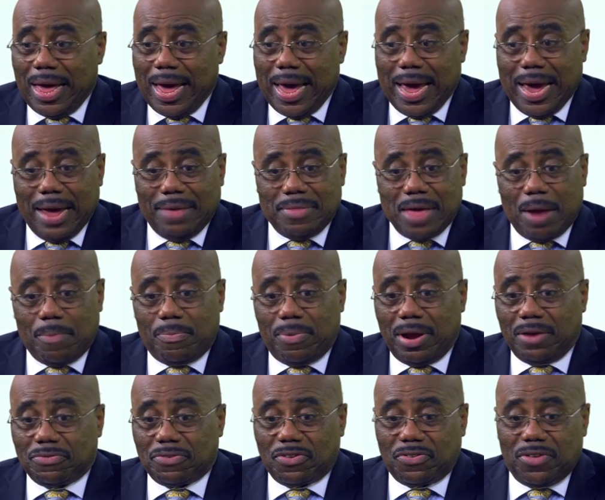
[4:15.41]
and that
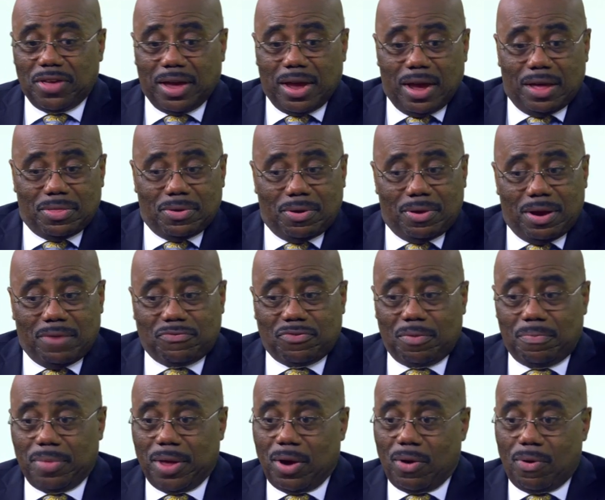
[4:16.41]
brings us together, and
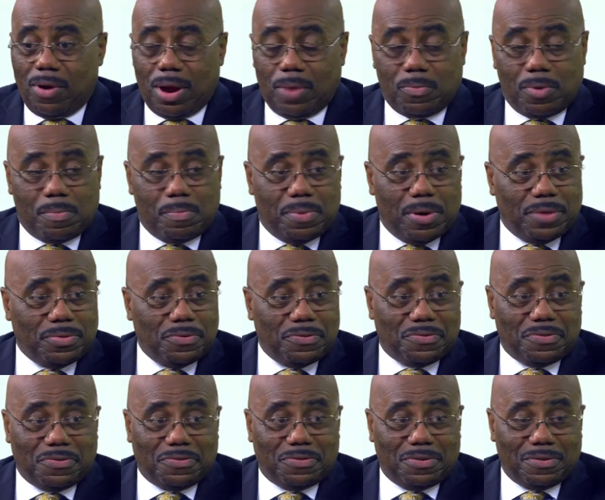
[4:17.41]
from there on, we're
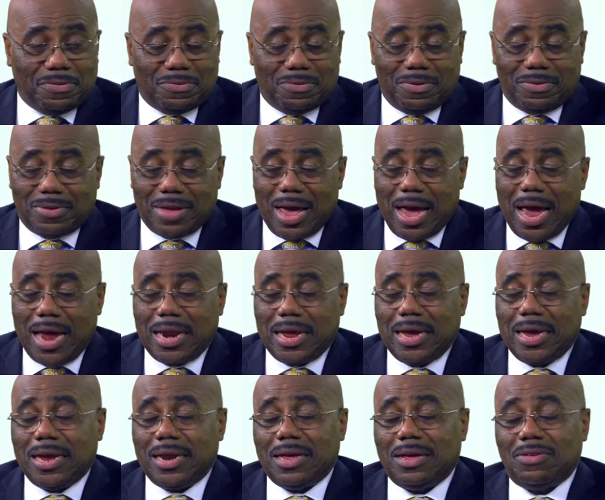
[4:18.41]
brothers and sisters, and
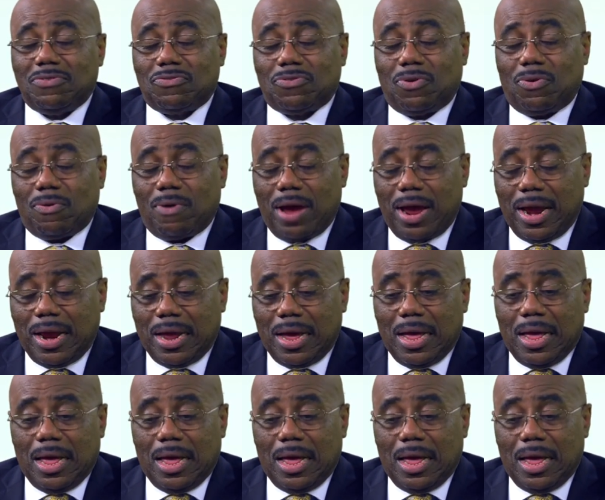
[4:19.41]
it is great.